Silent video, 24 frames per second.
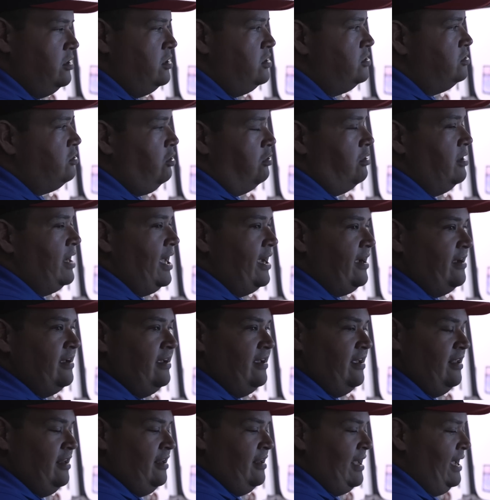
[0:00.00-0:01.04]
So like
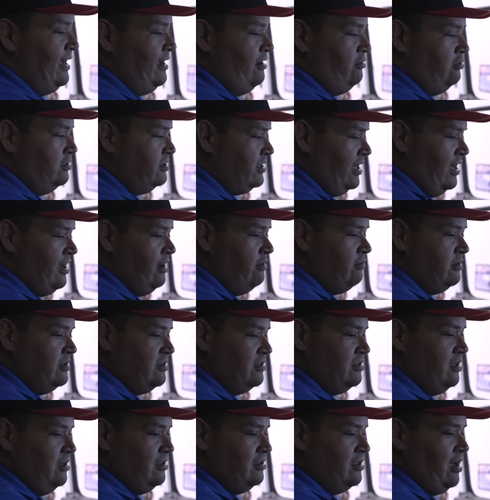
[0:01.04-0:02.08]
Jose
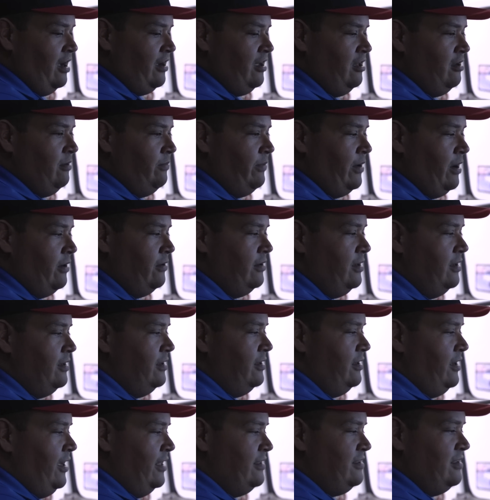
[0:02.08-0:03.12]
was talking about,
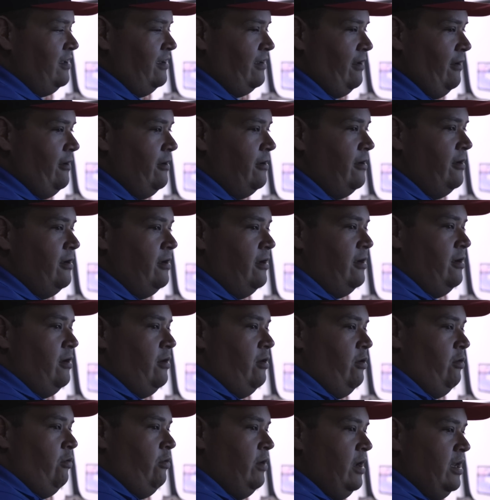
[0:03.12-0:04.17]
it's a
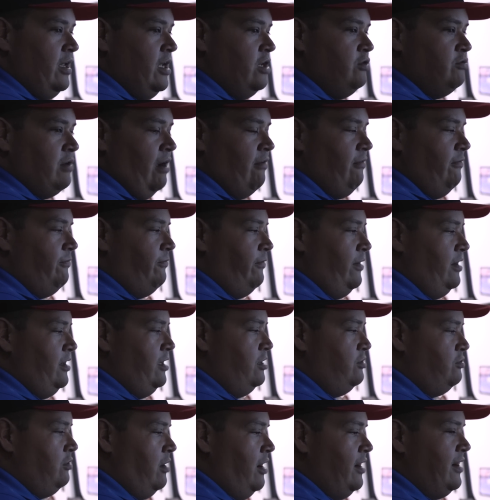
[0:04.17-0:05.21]
really driver friendly
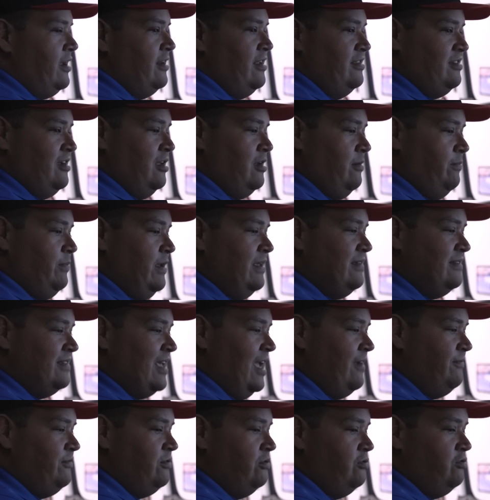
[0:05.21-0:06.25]
truck and it's gonna be
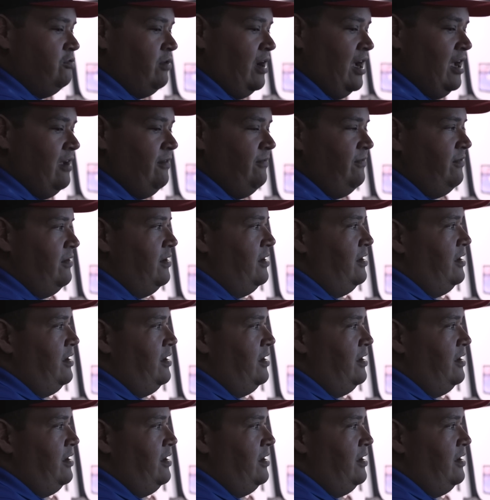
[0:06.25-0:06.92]
safe to drive.